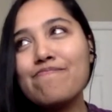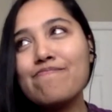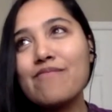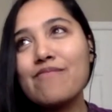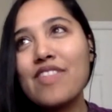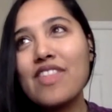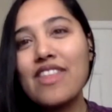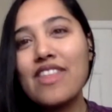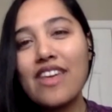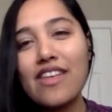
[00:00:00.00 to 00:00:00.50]

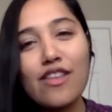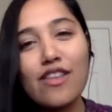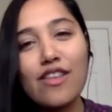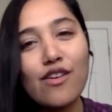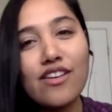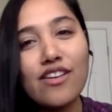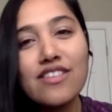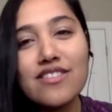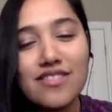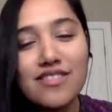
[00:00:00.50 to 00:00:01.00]
there
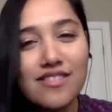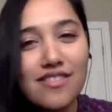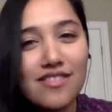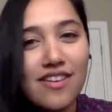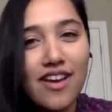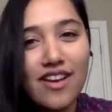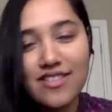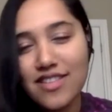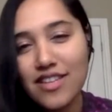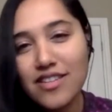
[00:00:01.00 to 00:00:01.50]
is
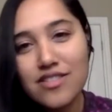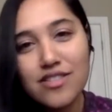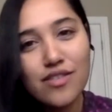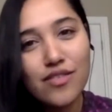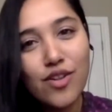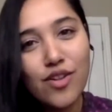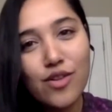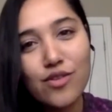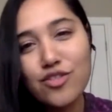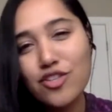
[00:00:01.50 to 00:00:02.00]
a sense of
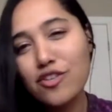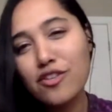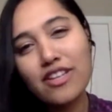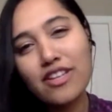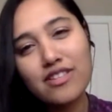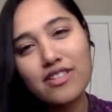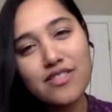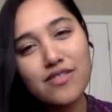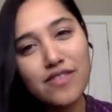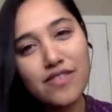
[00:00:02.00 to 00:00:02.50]
closure. Like,
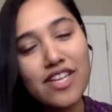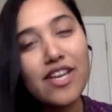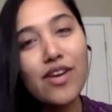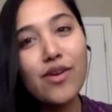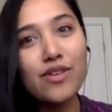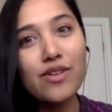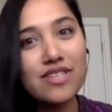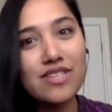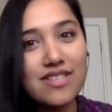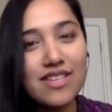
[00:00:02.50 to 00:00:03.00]
this video
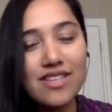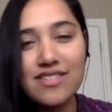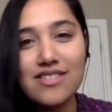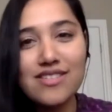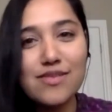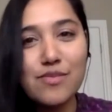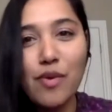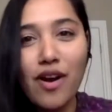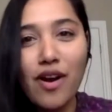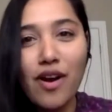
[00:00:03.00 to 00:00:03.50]
in a sense
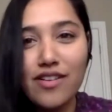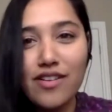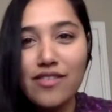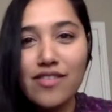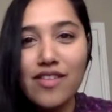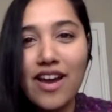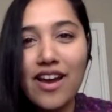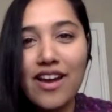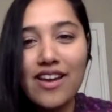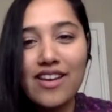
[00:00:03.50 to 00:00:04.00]
is part of
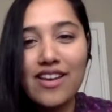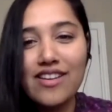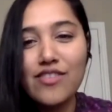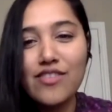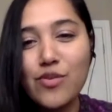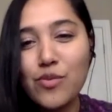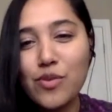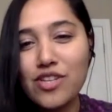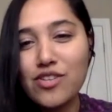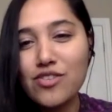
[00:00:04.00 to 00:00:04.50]
that. And even
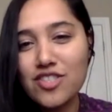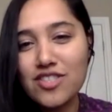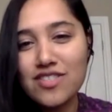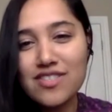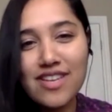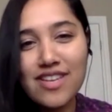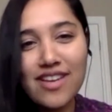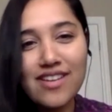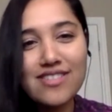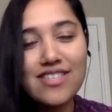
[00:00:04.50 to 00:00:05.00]
you just
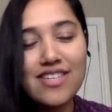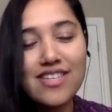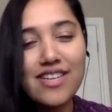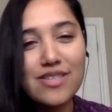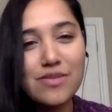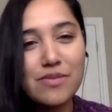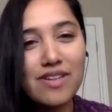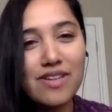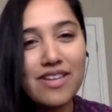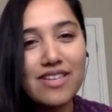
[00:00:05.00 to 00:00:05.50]
said today's
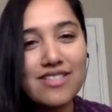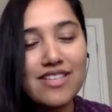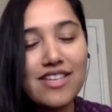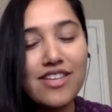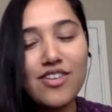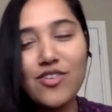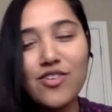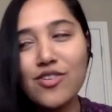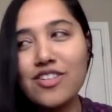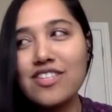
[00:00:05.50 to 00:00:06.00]
my last day,
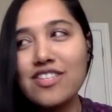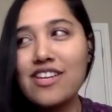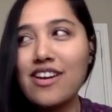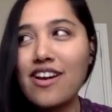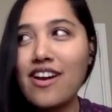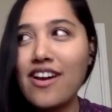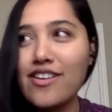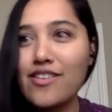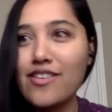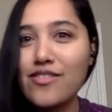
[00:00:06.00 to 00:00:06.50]
it
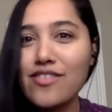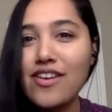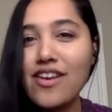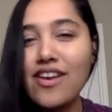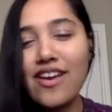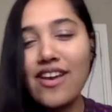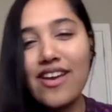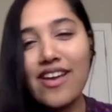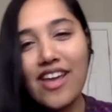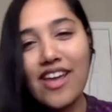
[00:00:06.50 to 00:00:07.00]
kind of
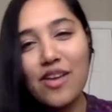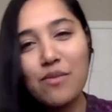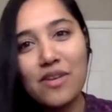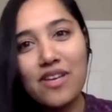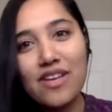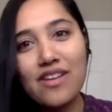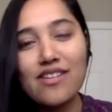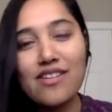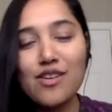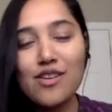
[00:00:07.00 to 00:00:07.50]
hit me
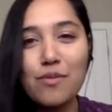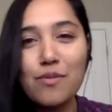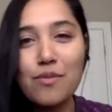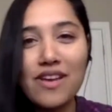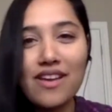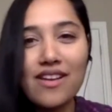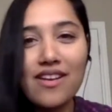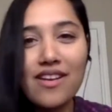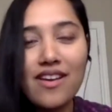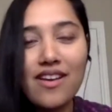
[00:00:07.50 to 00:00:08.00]
a little
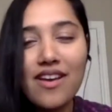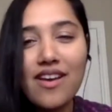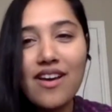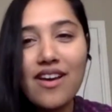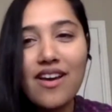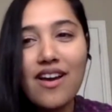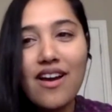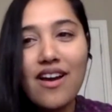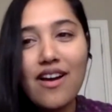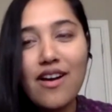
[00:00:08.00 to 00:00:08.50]
bit
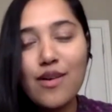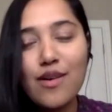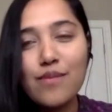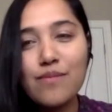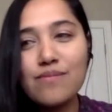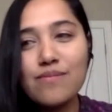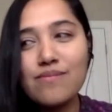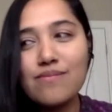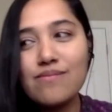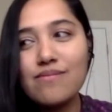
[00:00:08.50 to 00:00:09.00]

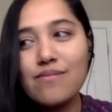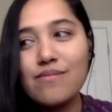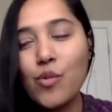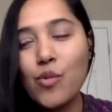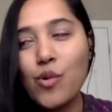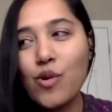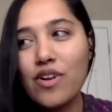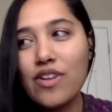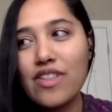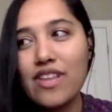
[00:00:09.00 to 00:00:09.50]

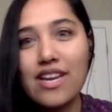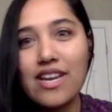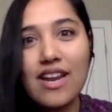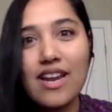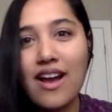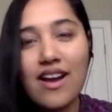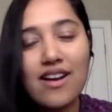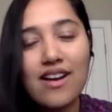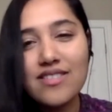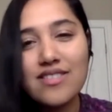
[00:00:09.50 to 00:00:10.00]
more than it
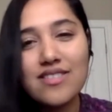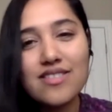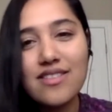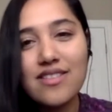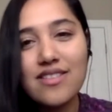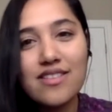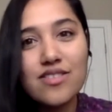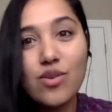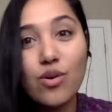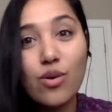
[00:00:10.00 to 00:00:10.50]
has
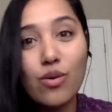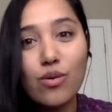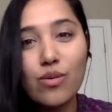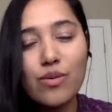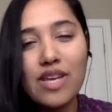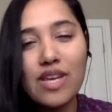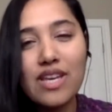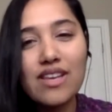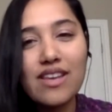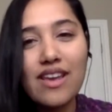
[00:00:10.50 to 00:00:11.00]
this whole
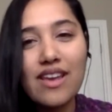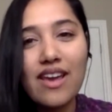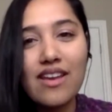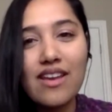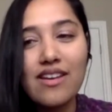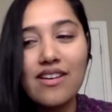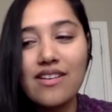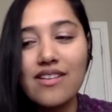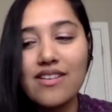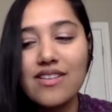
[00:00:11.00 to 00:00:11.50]
week.
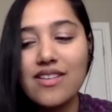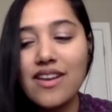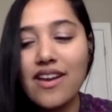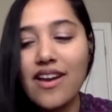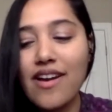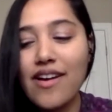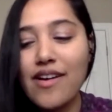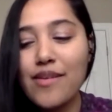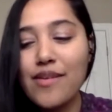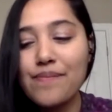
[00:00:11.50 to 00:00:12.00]
And
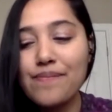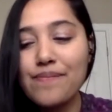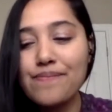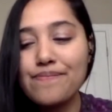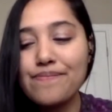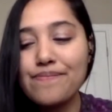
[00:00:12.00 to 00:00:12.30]
so